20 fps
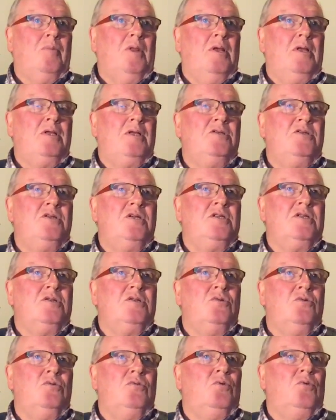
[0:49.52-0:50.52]
Just
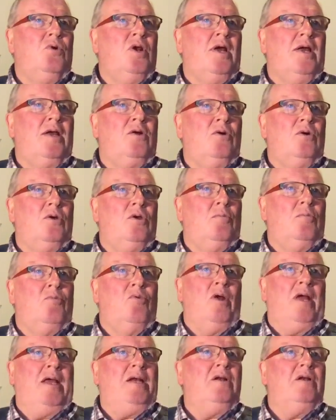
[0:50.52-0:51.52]
do what I call a
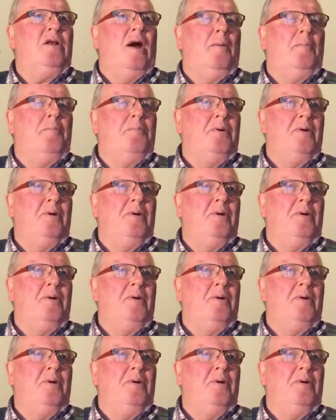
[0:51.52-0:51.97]
brain dump.